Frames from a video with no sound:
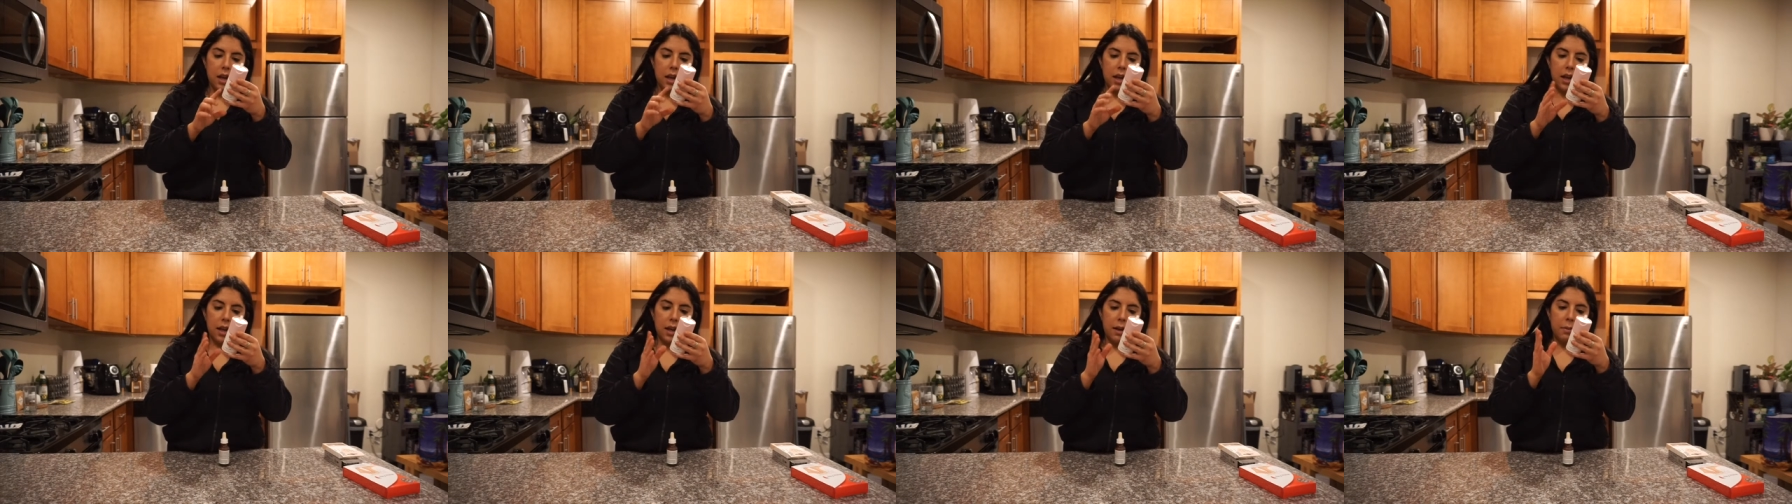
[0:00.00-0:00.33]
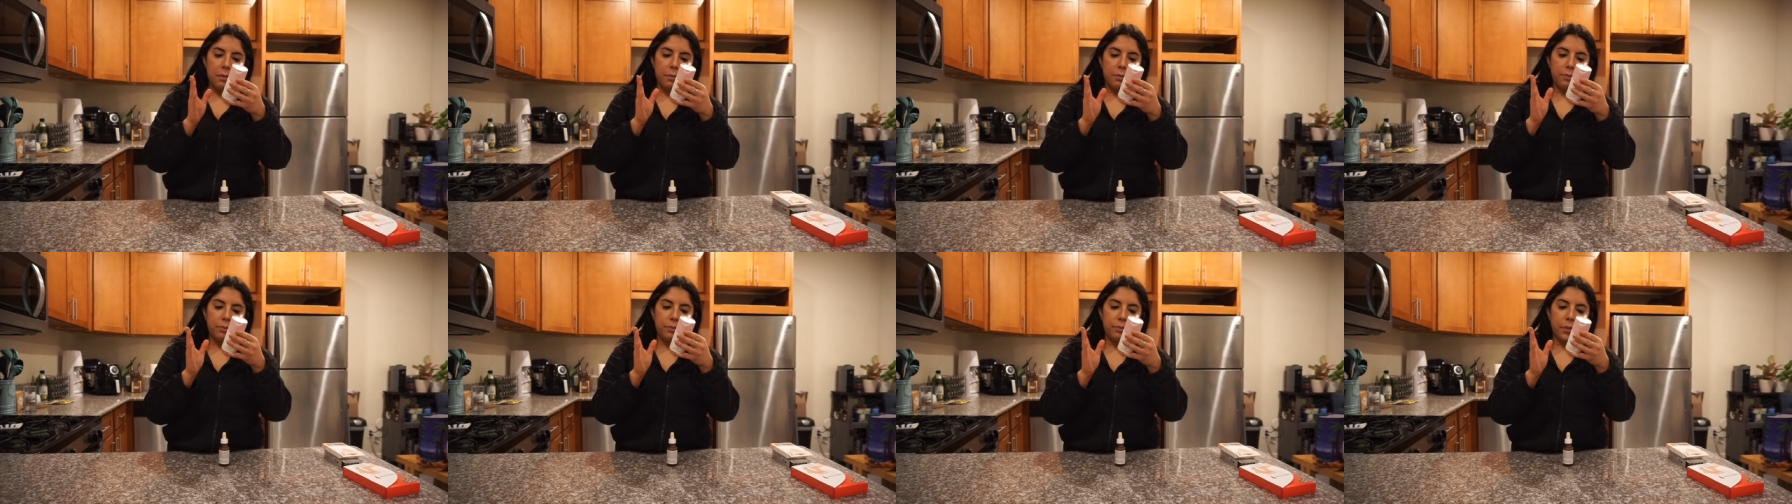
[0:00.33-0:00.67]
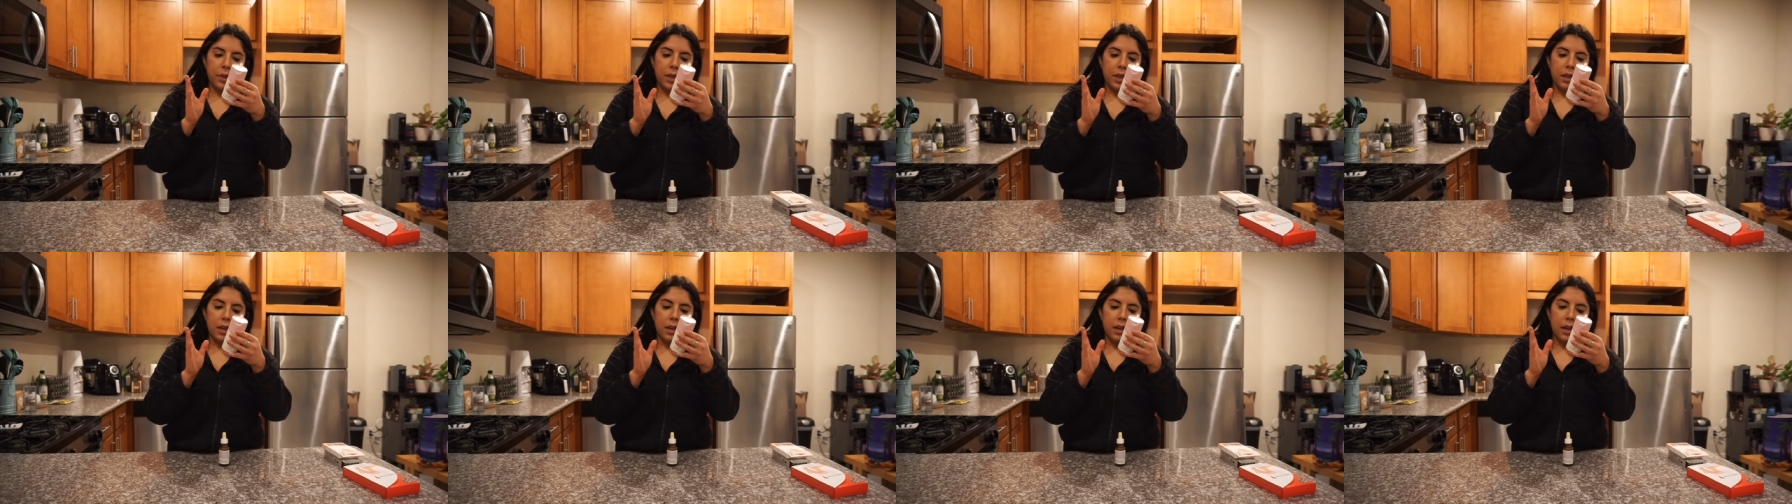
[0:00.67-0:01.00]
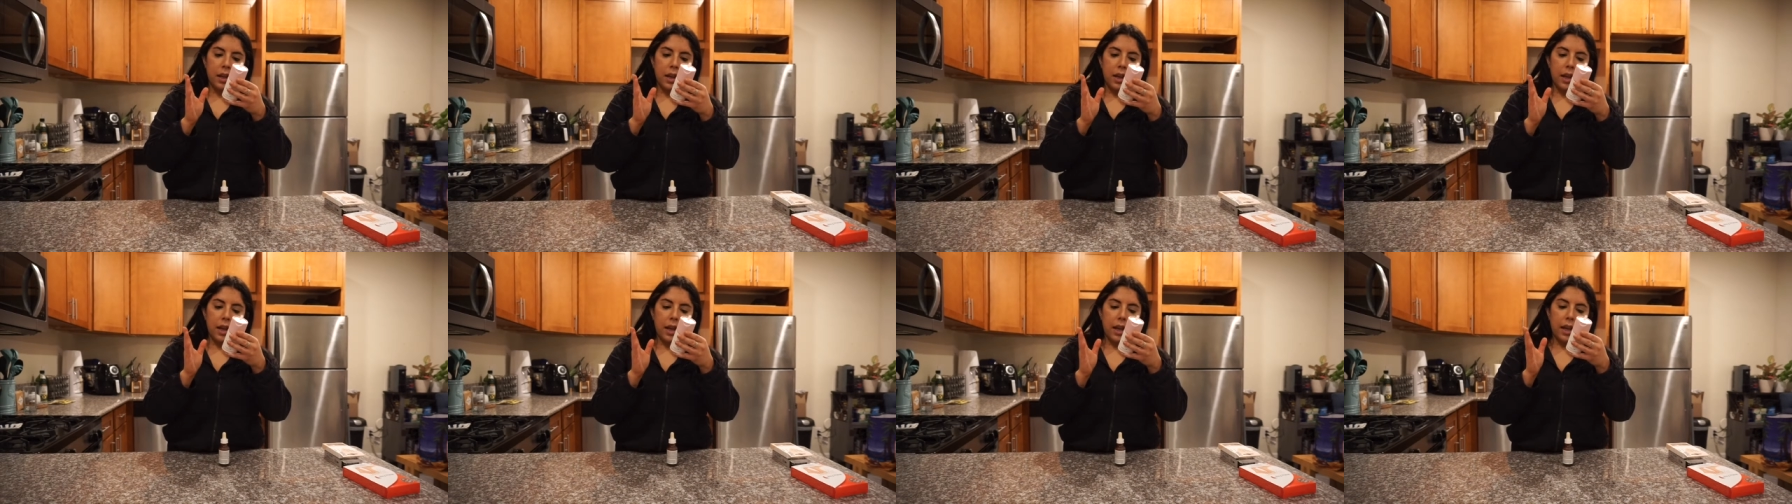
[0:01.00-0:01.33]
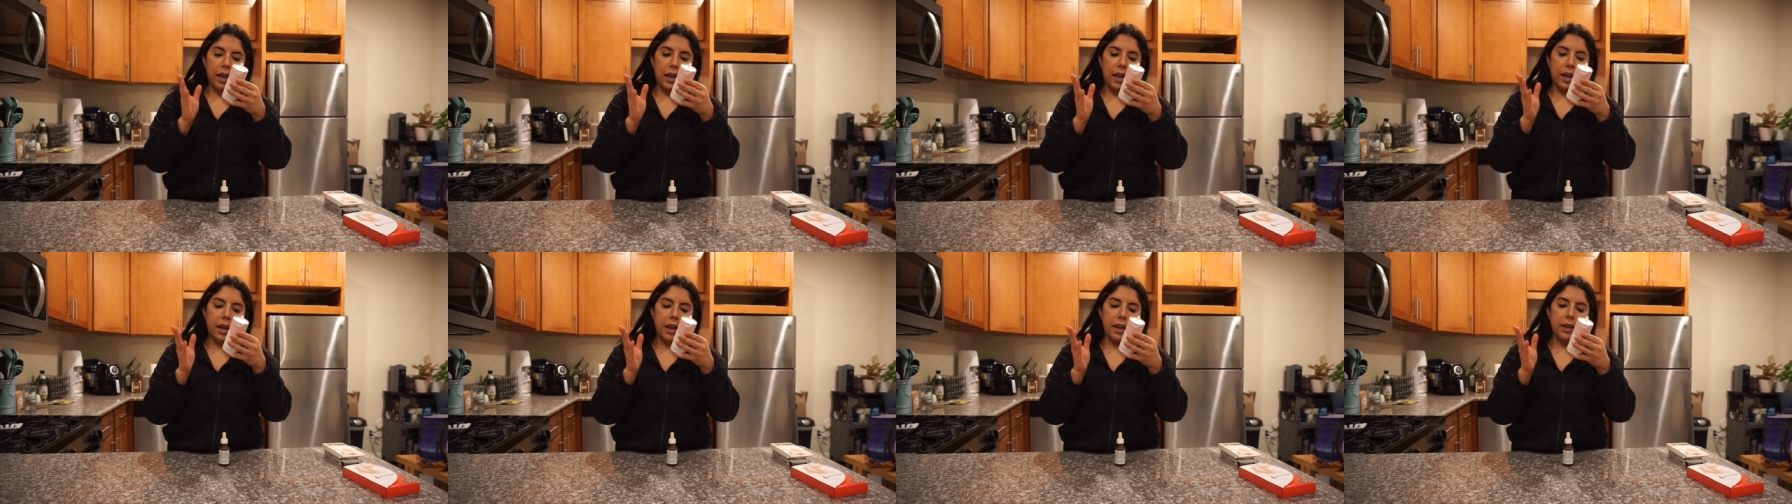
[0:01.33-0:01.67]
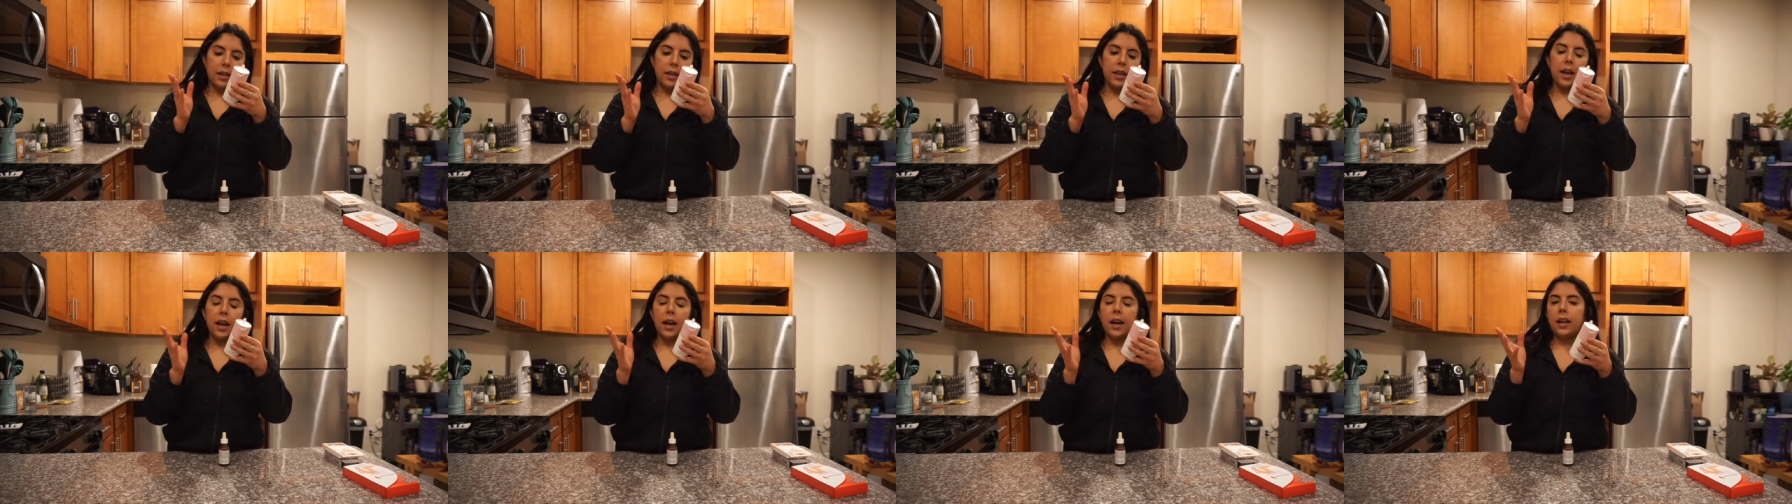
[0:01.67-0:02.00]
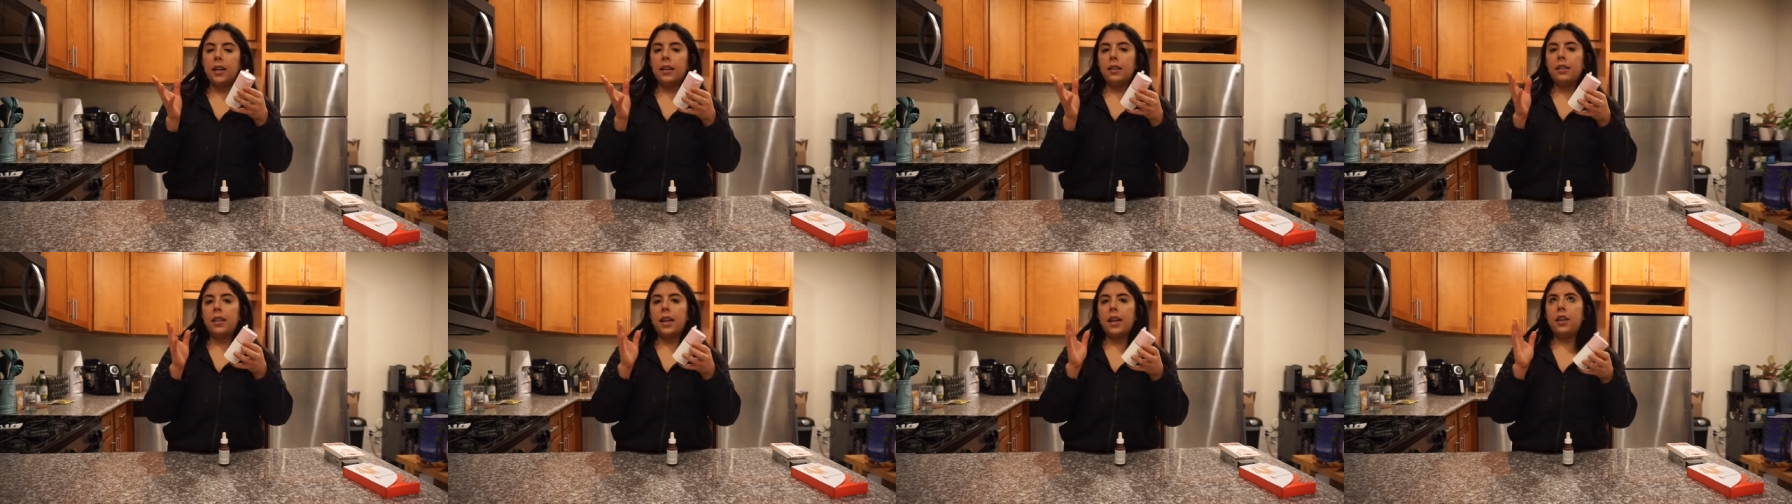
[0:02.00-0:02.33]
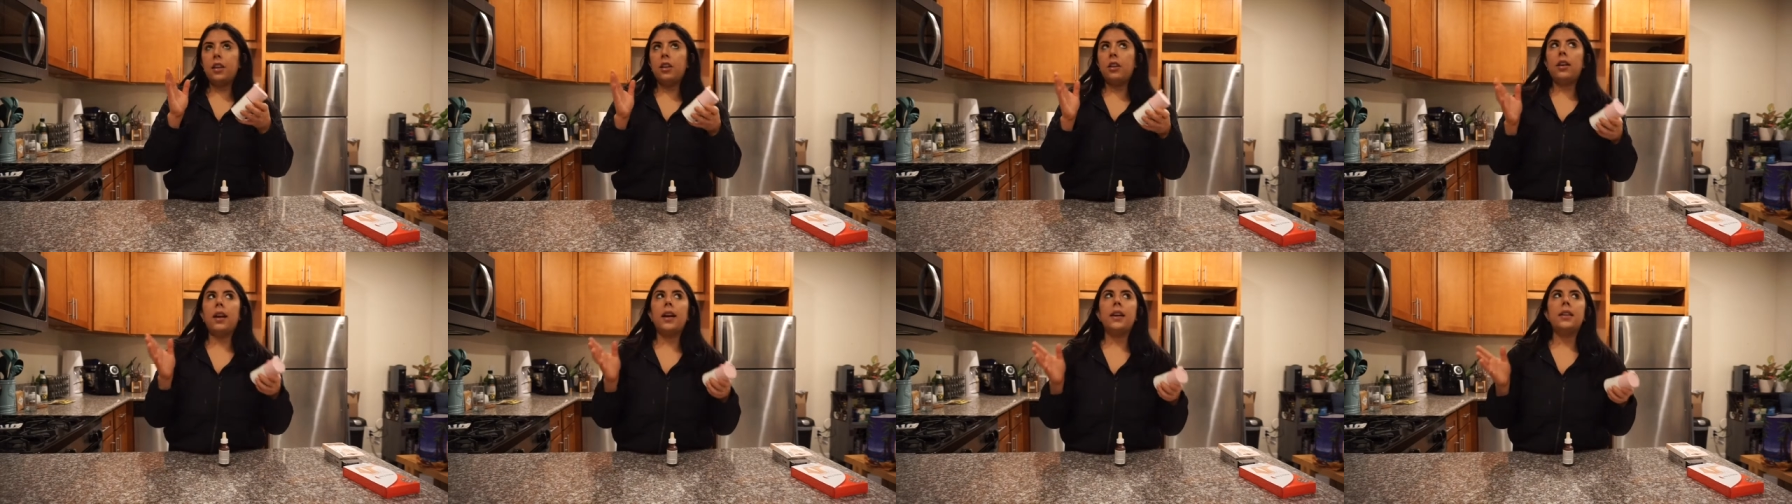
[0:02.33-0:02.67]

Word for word: Um, and yeah, then you,